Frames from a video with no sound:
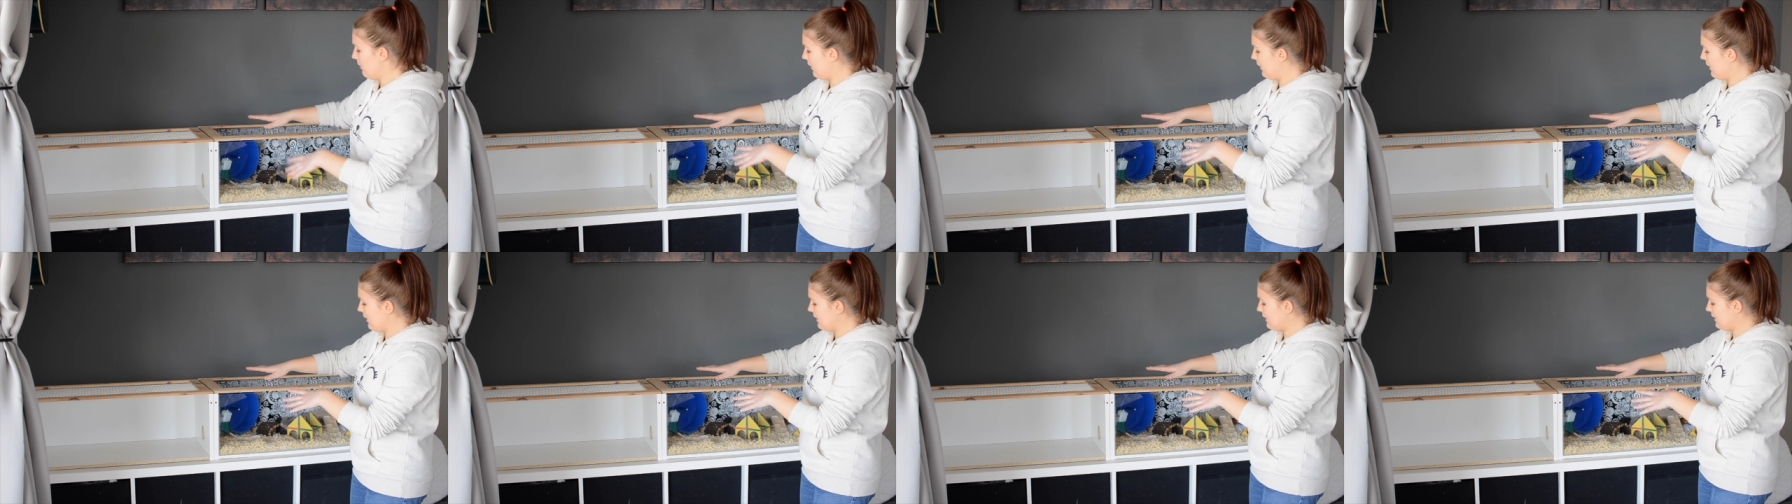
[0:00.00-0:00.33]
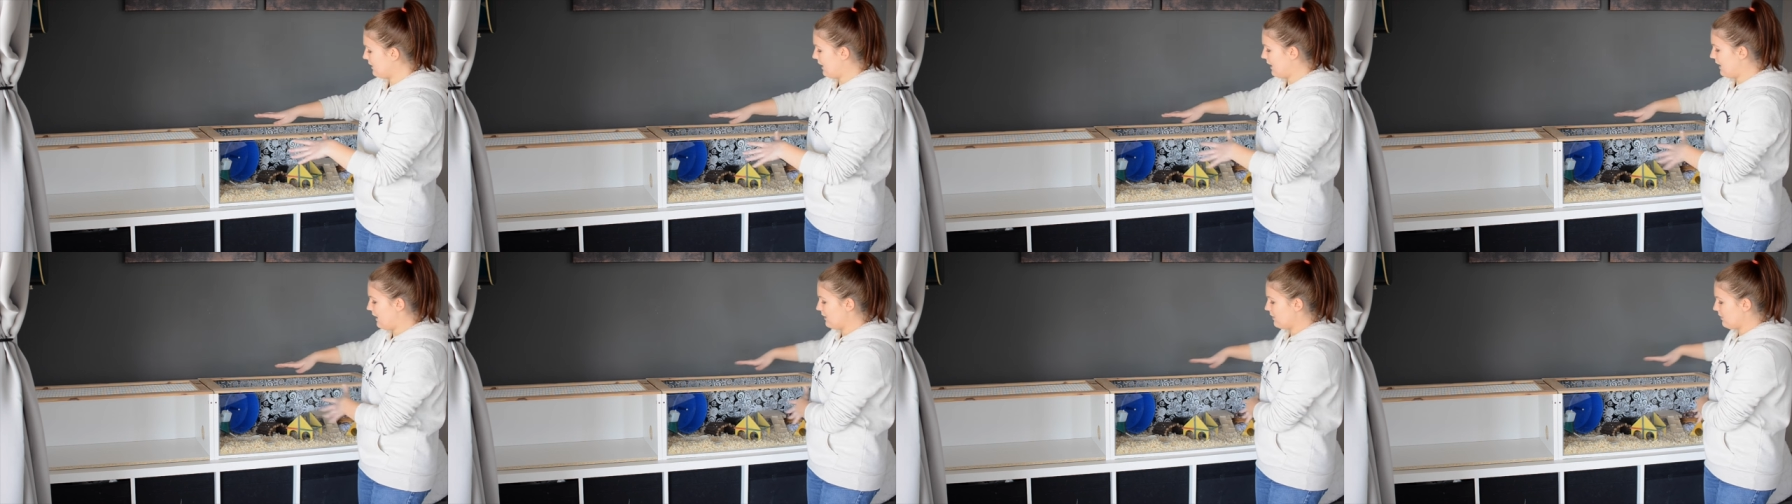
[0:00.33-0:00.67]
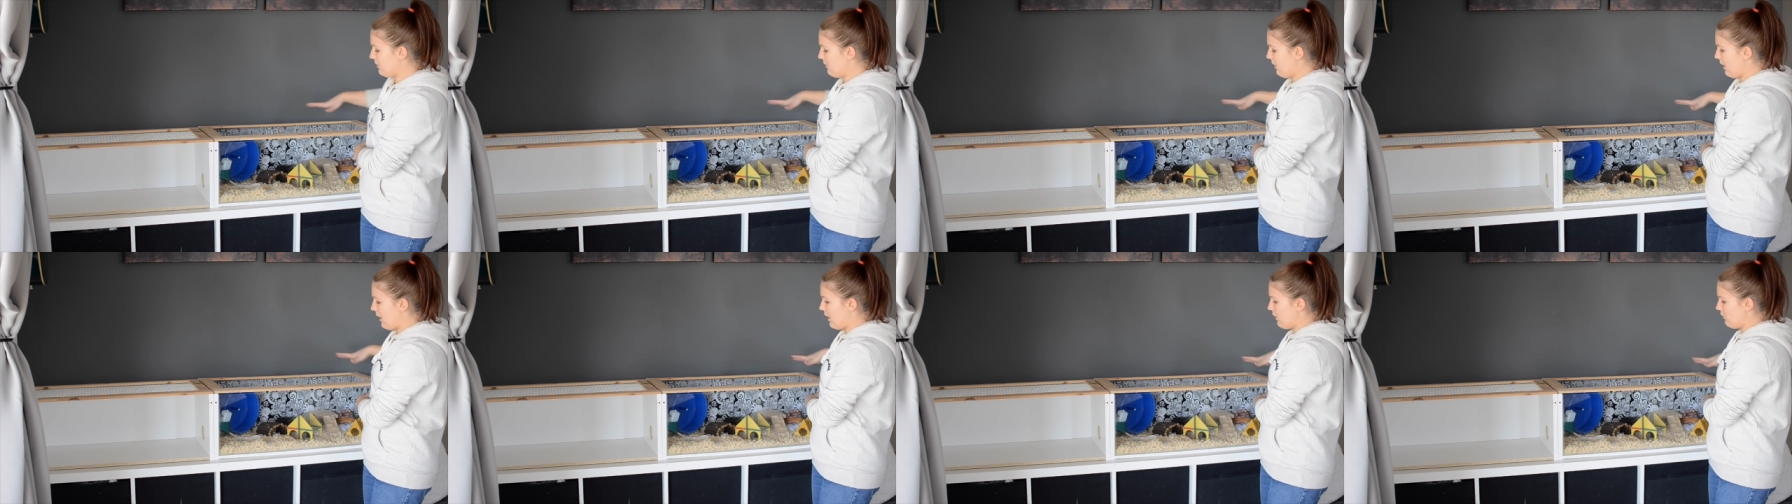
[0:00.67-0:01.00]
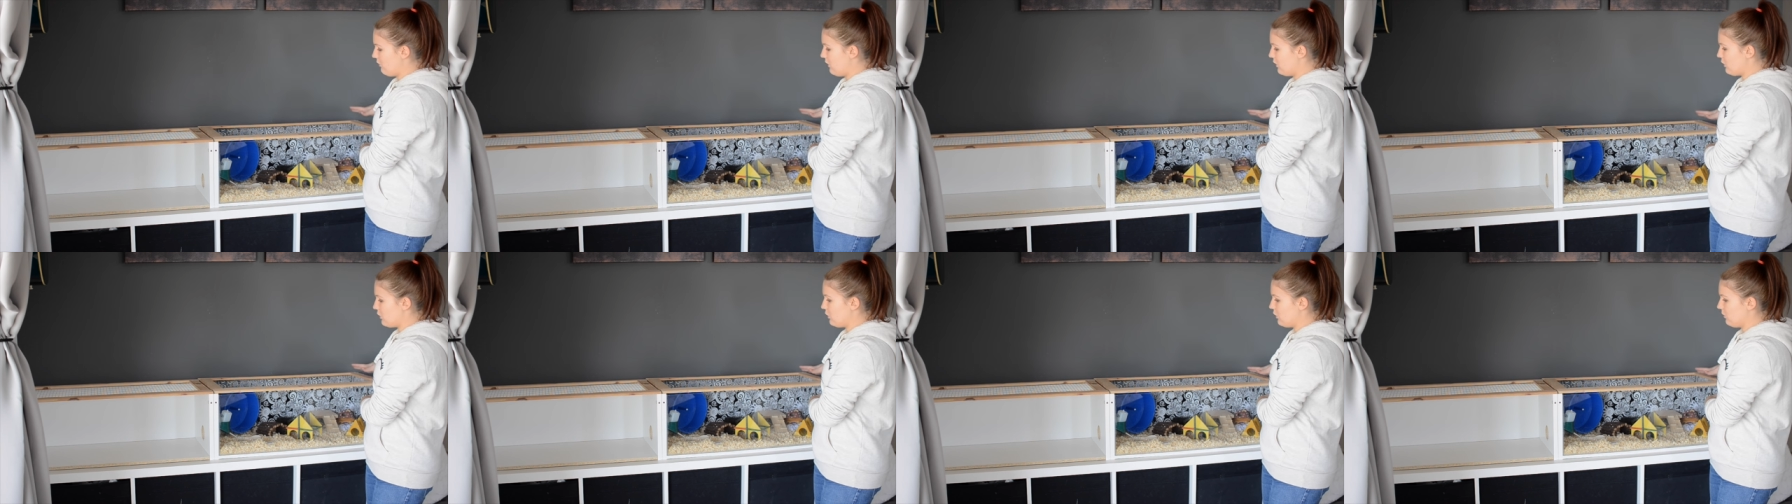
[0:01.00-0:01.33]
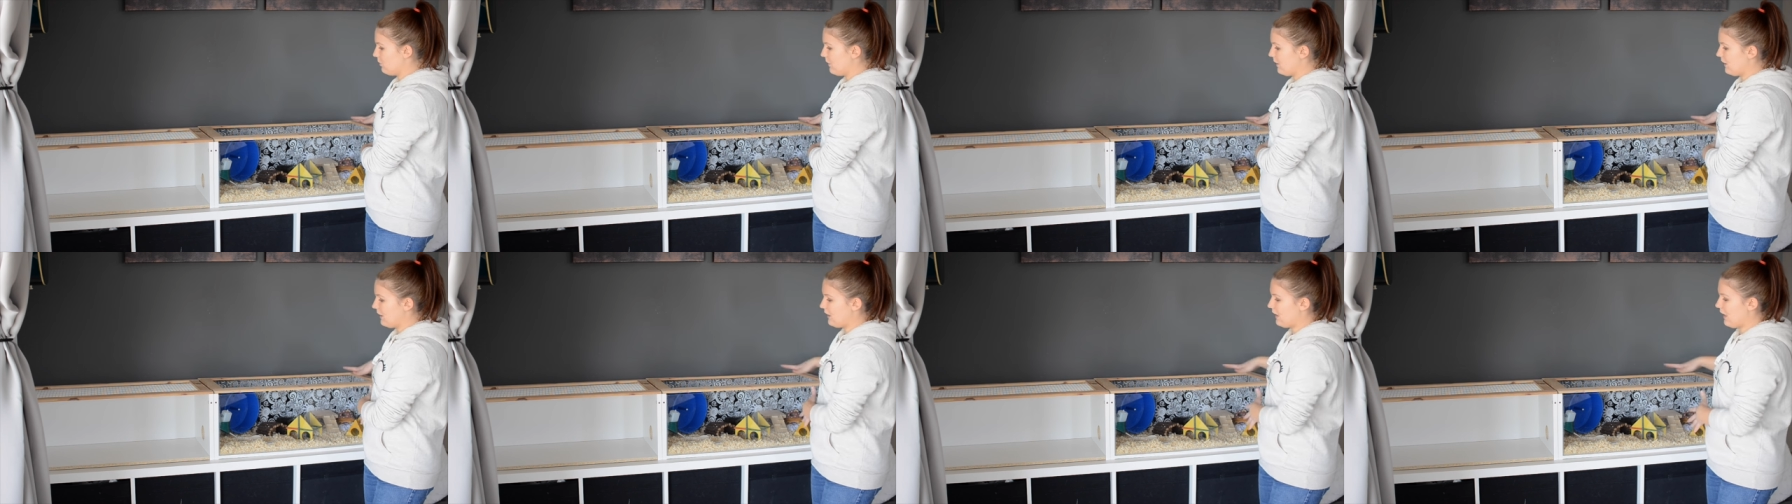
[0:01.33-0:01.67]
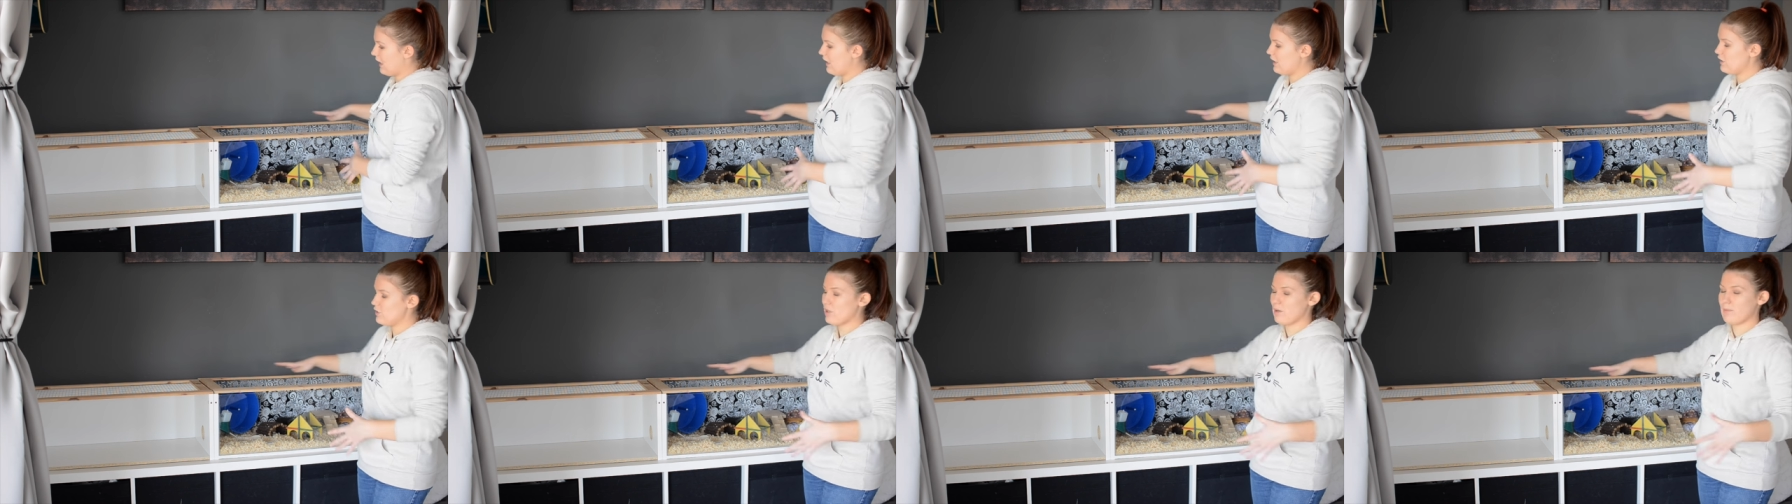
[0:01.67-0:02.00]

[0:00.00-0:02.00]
But this is my original billy cage.